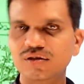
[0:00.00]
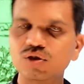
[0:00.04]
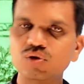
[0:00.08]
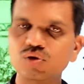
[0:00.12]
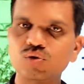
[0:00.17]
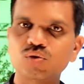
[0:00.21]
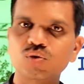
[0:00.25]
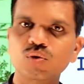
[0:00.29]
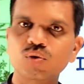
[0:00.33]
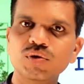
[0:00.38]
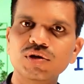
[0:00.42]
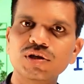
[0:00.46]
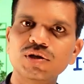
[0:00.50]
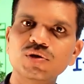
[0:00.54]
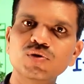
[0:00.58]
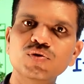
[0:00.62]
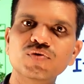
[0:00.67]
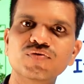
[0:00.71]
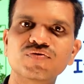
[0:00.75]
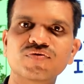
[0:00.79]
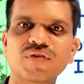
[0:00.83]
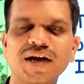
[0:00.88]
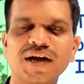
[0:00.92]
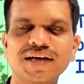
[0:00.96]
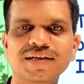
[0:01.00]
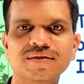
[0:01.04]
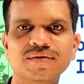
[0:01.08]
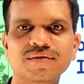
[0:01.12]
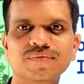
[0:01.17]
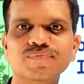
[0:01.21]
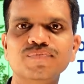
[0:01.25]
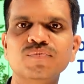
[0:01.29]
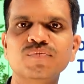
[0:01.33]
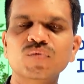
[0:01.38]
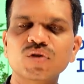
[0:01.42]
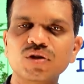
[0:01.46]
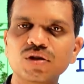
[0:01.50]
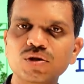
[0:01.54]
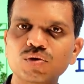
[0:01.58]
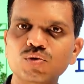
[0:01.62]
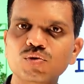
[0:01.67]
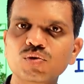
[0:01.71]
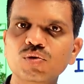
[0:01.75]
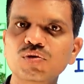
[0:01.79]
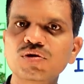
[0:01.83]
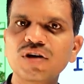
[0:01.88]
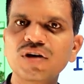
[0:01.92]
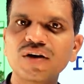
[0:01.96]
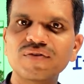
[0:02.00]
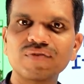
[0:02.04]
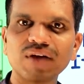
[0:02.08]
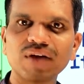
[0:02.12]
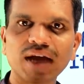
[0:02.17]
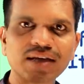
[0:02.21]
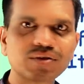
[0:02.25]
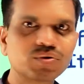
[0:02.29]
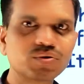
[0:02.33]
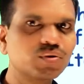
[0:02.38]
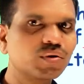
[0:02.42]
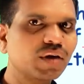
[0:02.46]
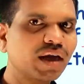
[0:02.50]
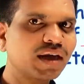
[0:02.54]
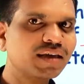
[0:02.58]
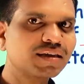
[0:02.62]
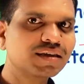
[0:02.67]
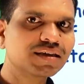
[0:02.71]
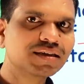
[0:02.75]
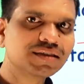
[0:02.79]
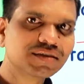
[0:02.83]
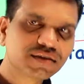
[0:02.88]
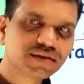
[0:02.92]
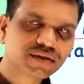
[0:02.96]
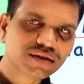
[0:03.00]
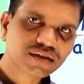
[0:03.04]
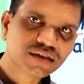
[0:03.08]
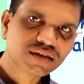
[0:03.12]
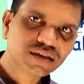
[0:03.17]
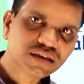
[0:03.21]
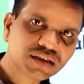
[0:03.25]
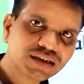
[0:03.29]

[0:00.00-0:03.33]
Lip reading: The story you find, the story of As You Like It